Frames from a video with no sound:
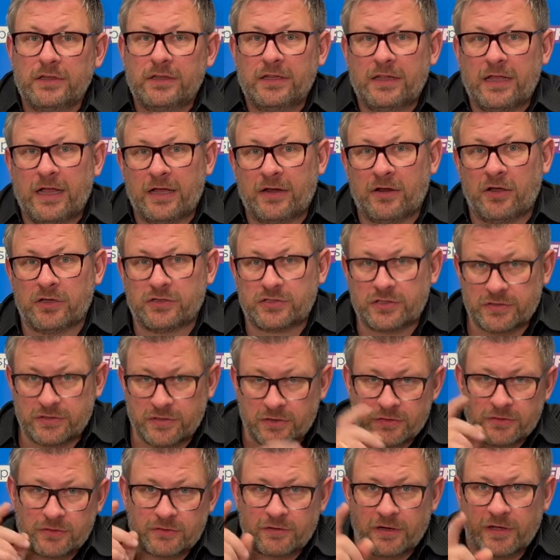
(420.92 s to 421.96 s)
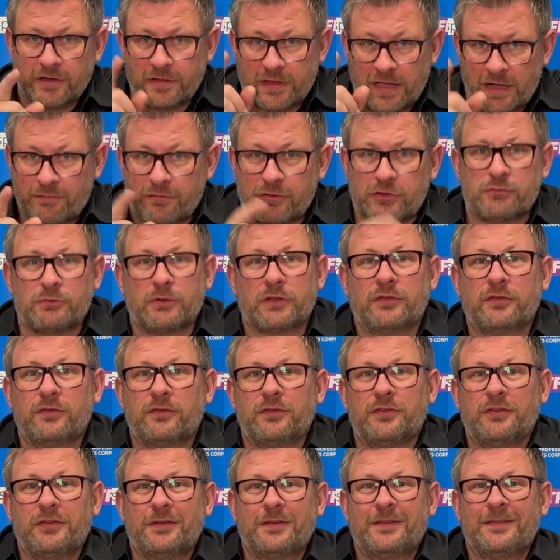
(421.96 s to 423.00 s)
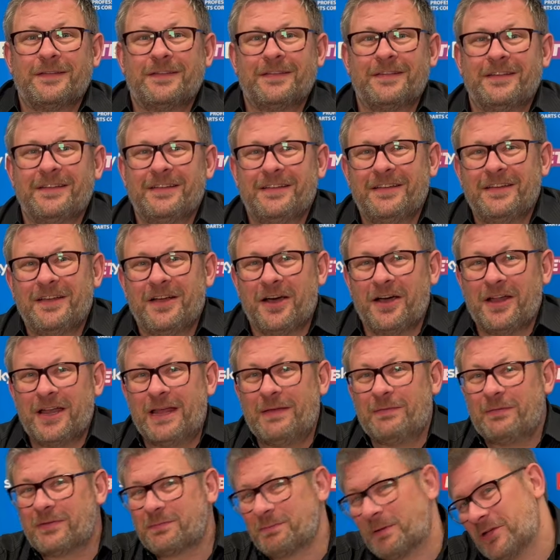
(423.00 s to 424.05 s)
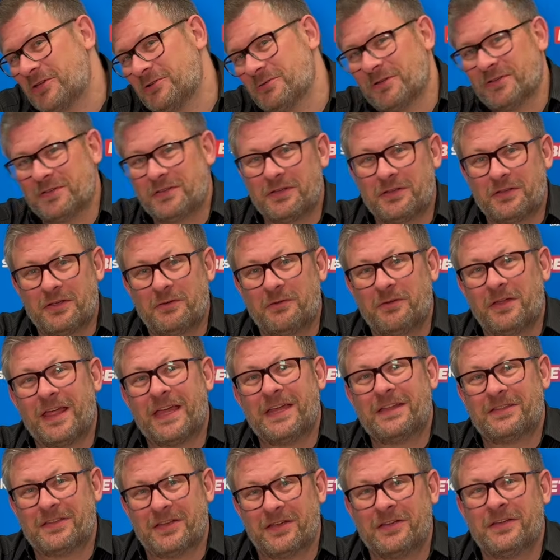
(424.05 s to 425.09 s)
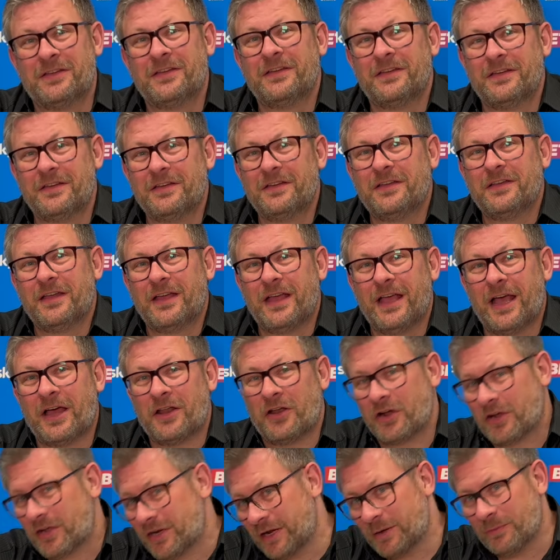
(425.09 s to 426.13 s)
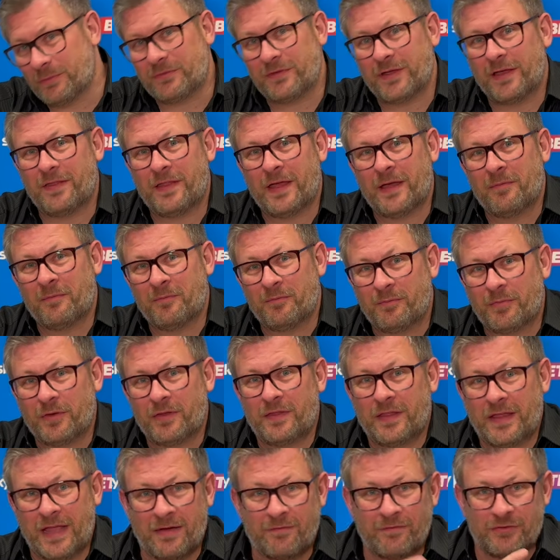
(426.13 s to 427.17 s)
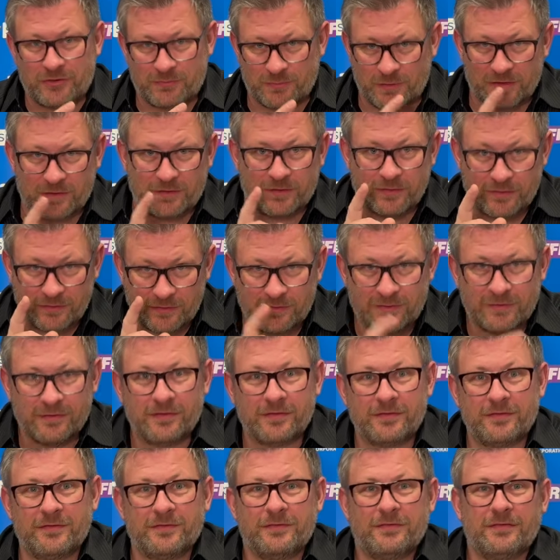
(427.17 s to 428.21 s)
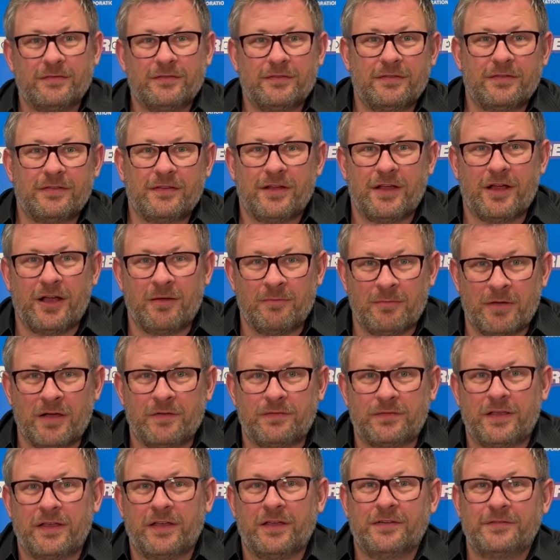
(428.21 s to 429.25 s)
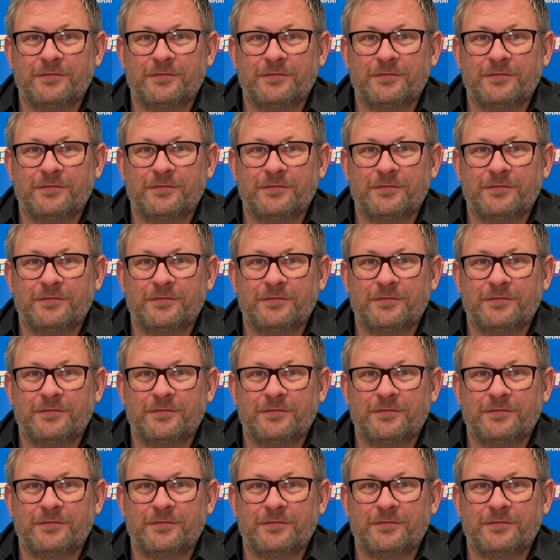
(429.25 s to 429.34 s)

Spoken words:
And I just concentrate on the average ones. I leave the special ones to do what they do. And I can upset them, but the average ones, I'm after you.